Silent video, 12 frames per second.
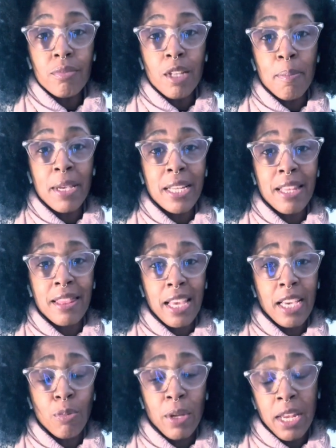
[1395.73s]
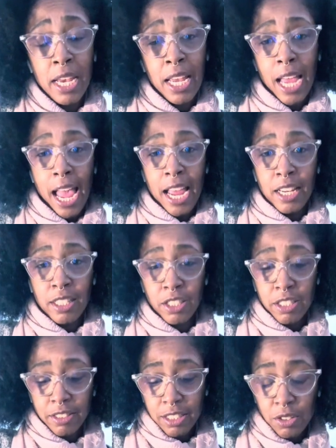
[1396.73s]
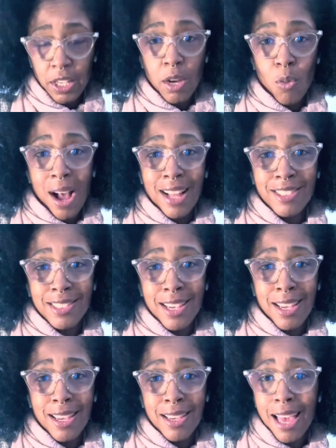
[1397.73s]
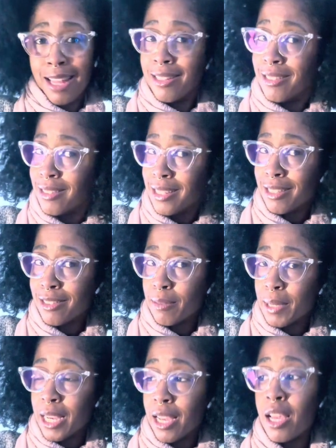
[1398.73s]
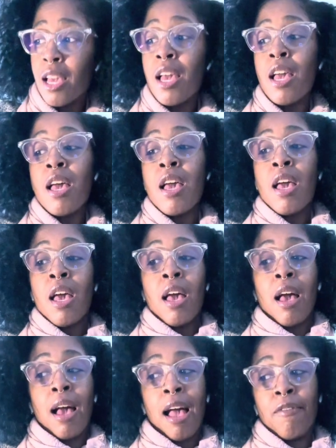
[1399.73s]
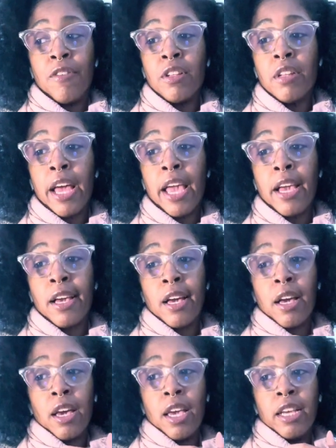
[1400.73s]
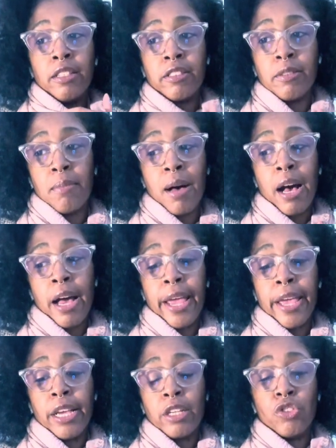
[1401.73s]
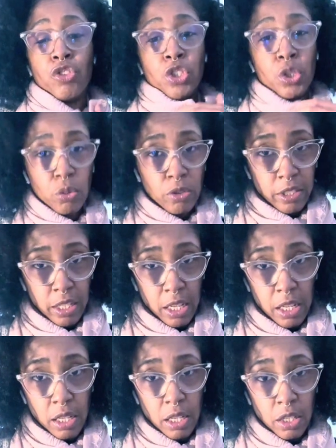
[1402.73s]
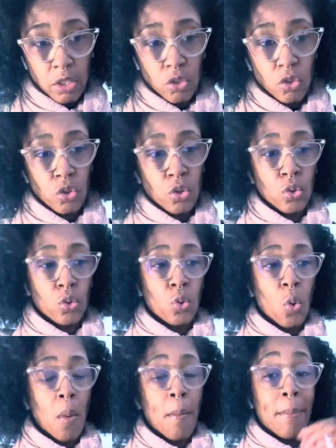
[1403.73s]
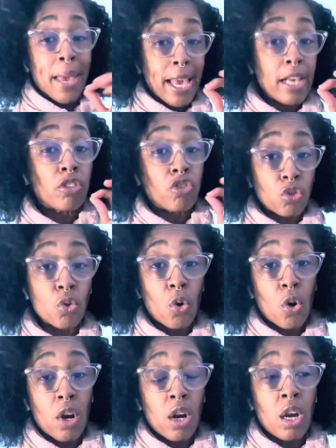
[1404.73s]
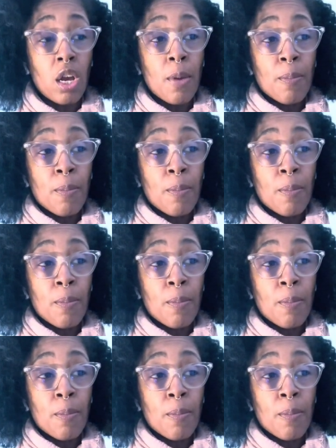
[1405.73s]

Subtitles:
be in the thick with it, and you're still here watching and listening to me, I feel like it's my duty to make sure